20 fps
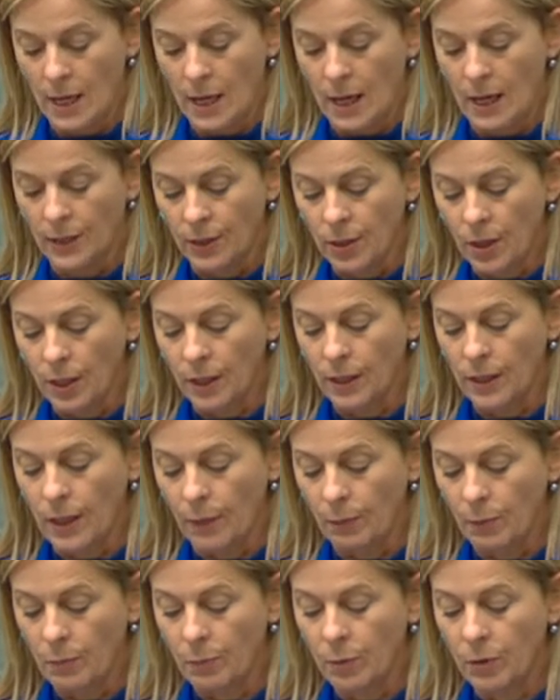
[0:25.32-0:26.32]
It's not
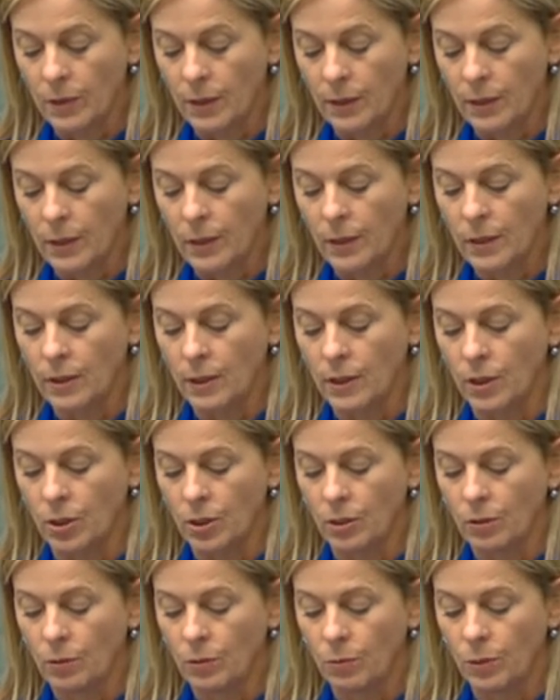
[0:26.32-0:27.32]
acceptable that this
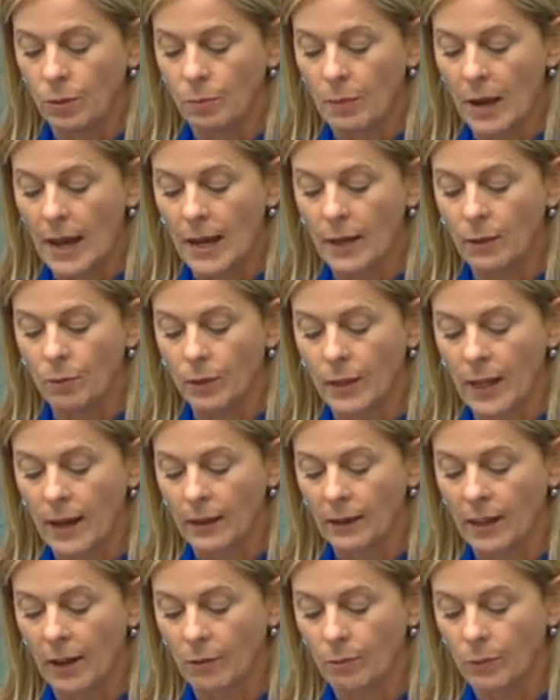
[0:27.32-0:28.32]
decision was made
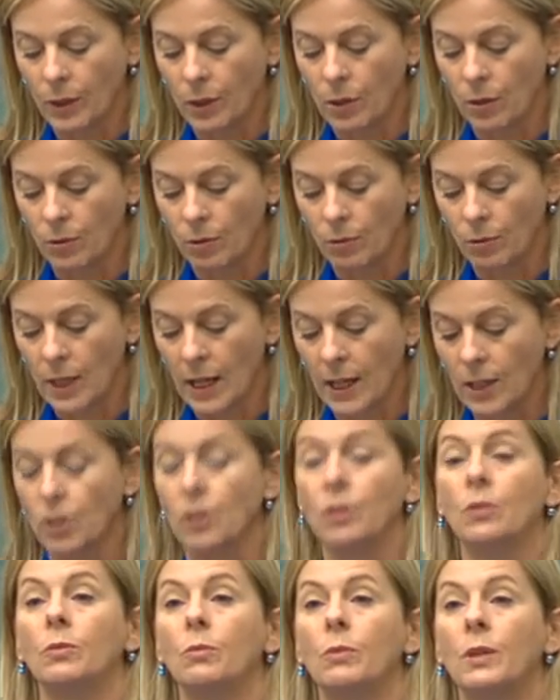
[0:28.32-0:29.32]
without government
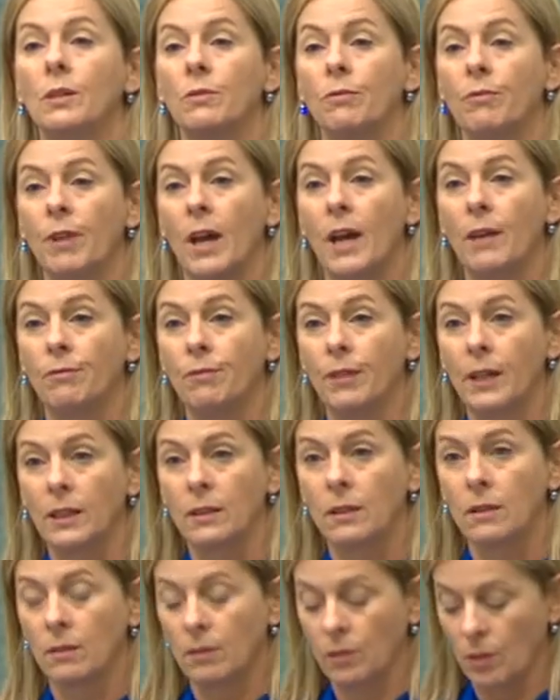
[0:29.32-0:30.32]
consultation when it
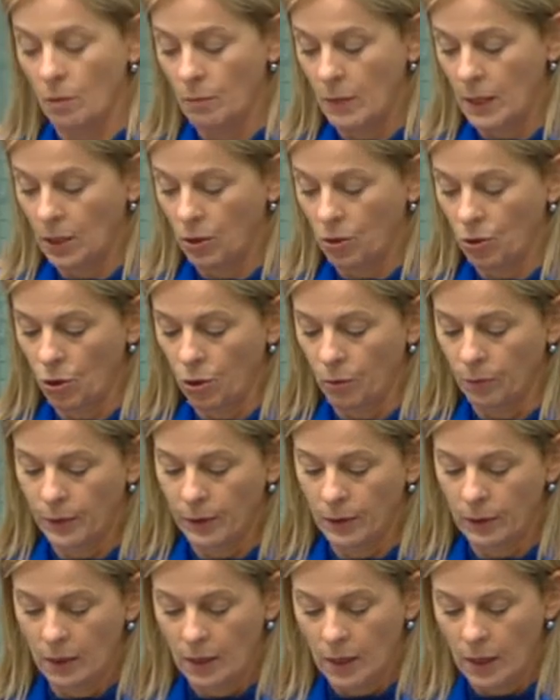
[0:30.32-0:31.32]
affects so many
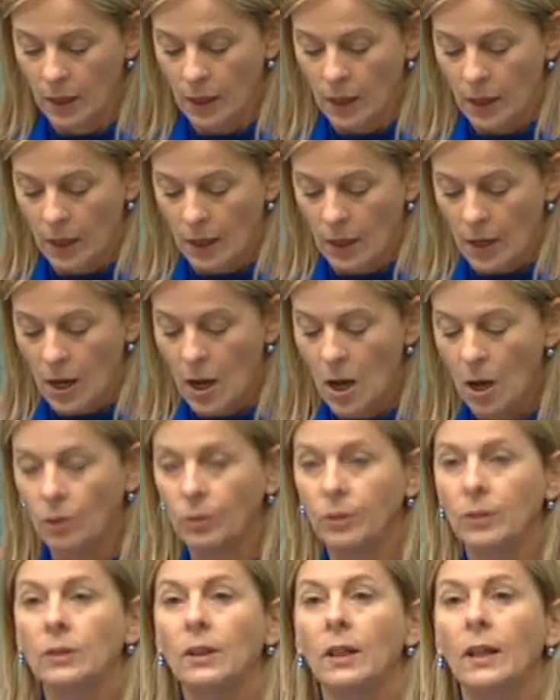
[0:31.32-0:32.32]
jobs.
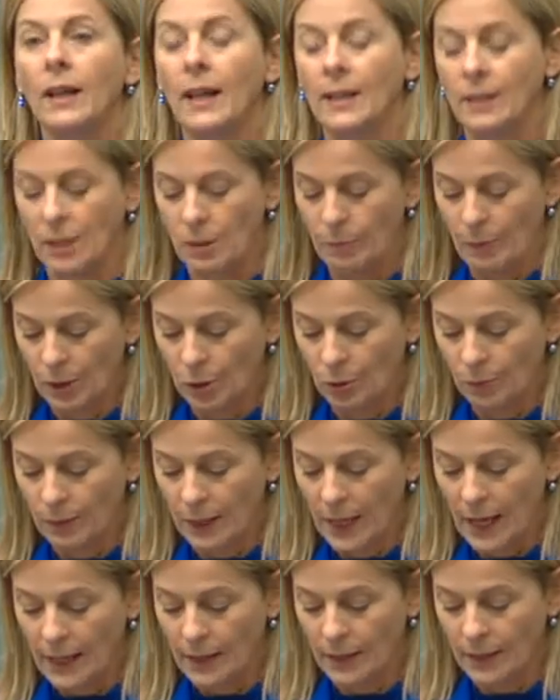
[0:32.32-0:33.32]
Holden has a special
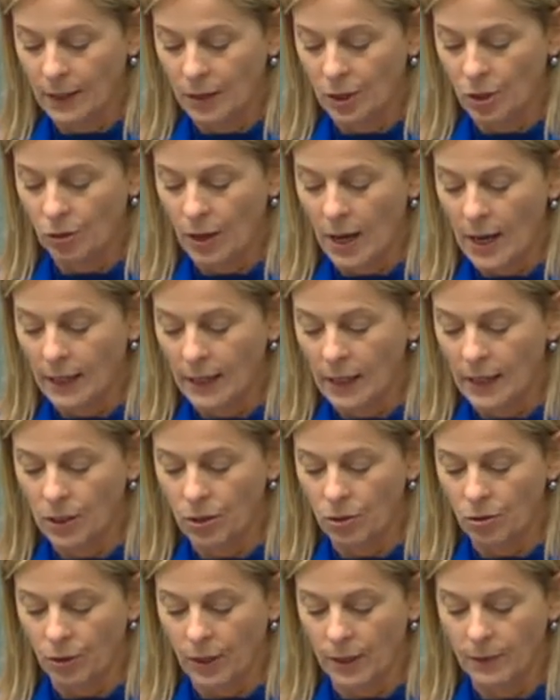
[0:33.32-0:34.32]
place in Australian
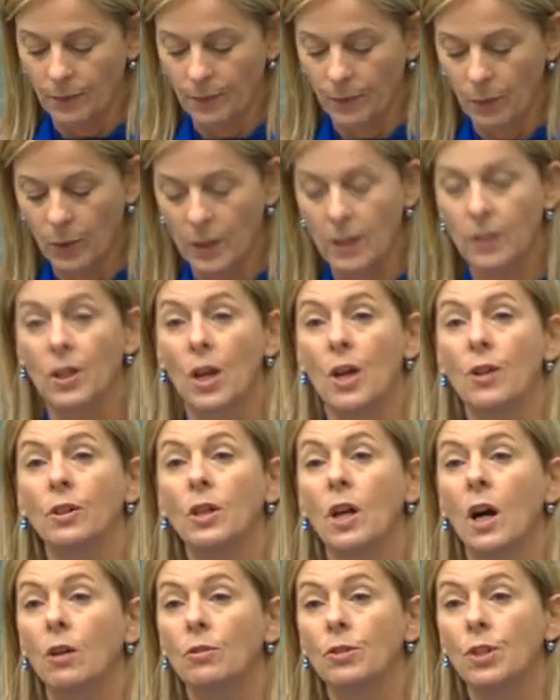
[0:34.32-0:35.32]
history, with its own
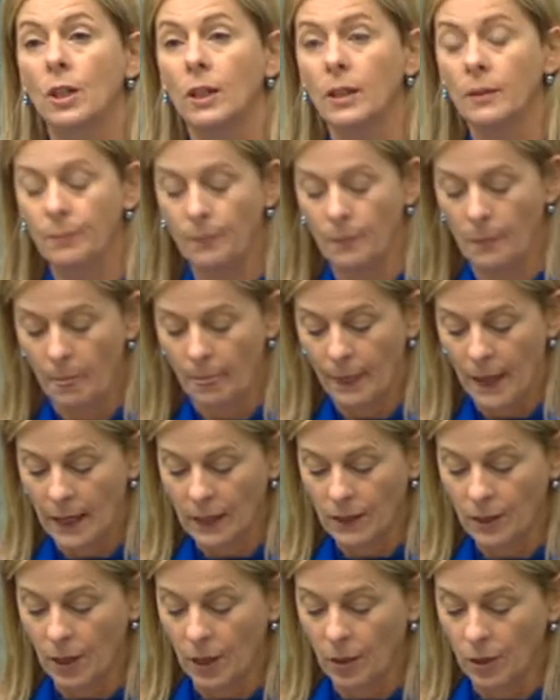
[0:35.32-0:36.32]
culture and
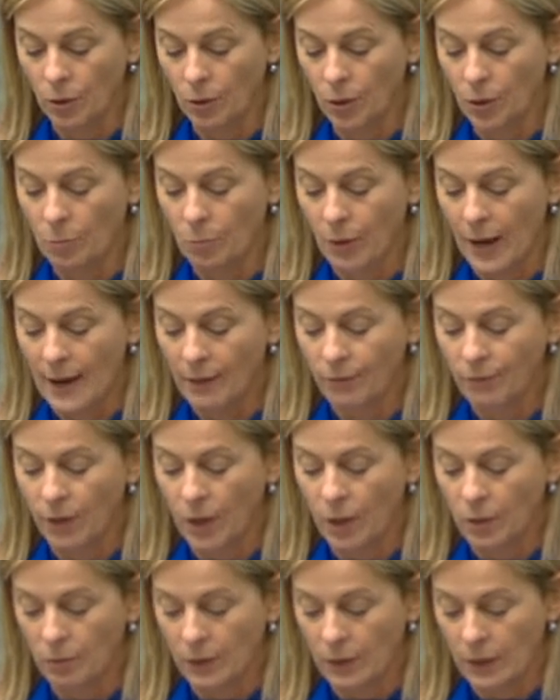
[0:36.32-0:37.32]
its own loyal brand
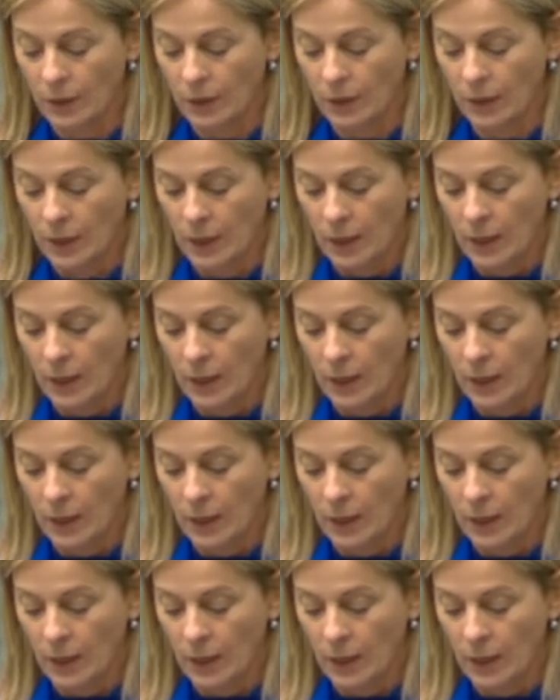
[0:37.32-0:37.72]
followers.